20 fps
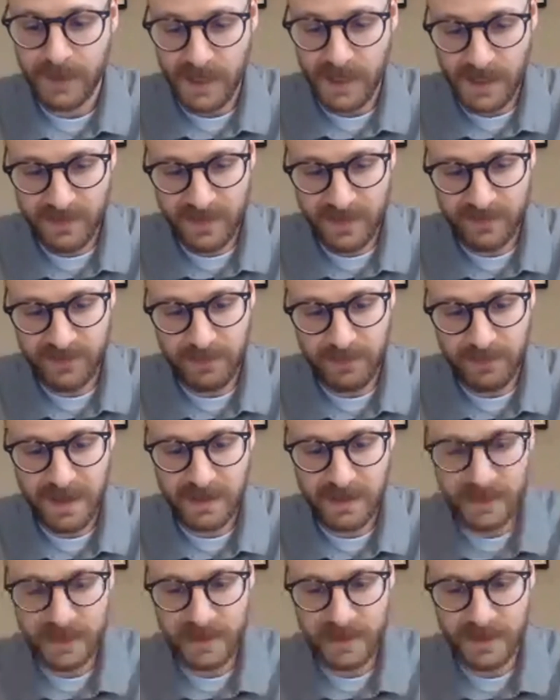even if
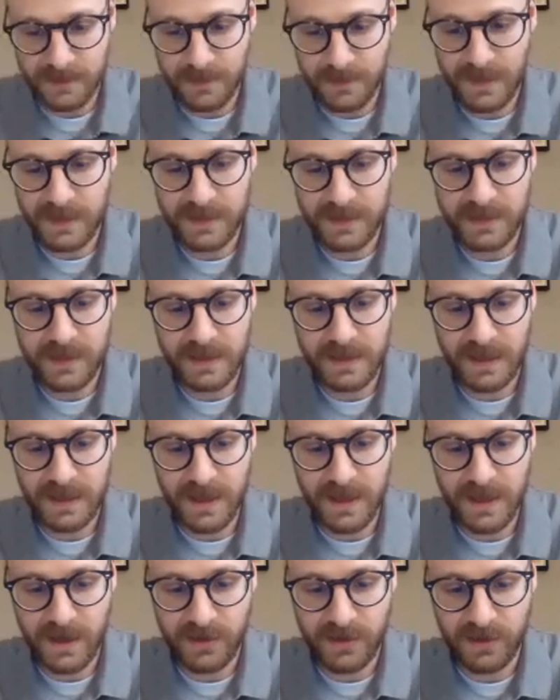this means that
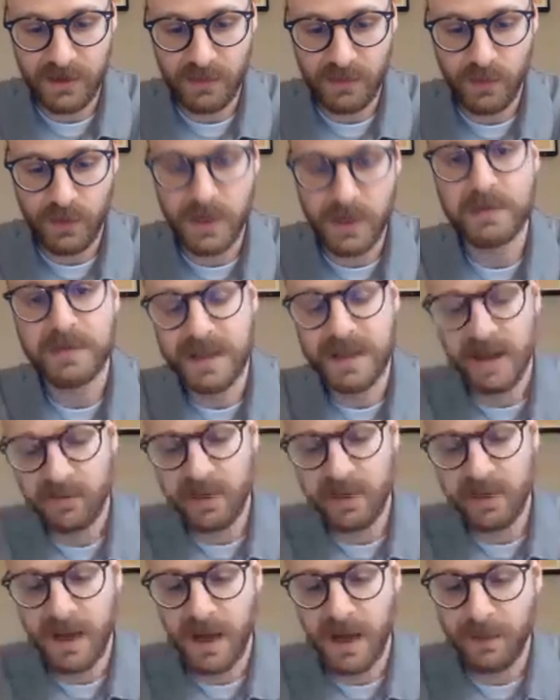the other would
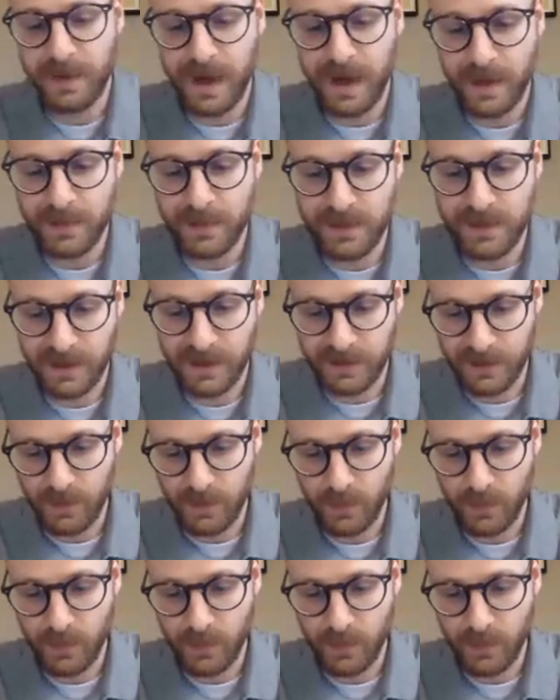himself become an object